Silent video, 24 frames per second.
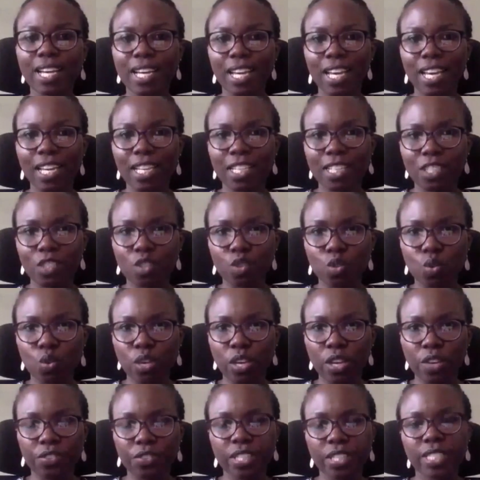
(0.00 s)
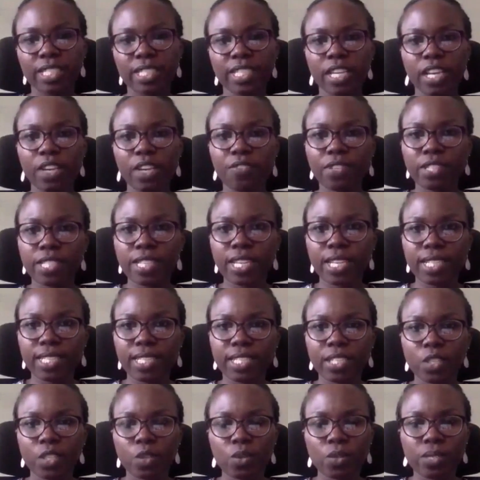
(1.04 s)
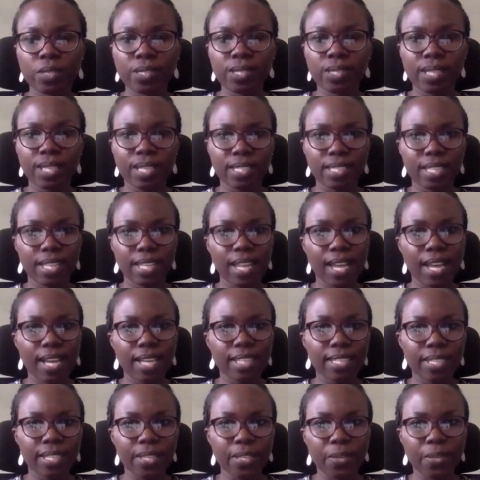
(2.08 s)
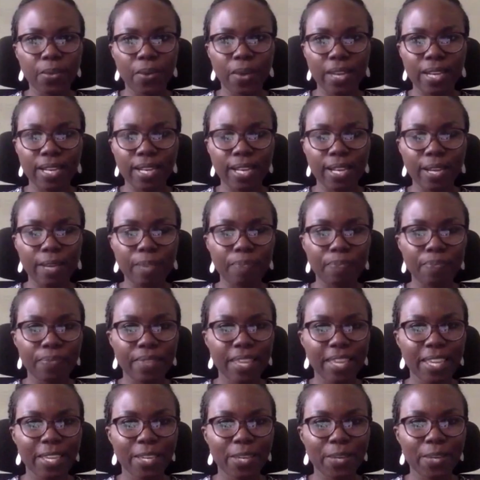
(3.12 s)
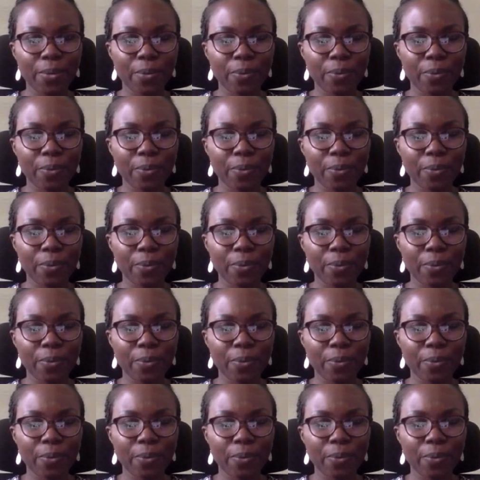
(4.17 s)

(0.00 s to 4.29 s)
and to efficiently use the land in Rwanda. Thank you.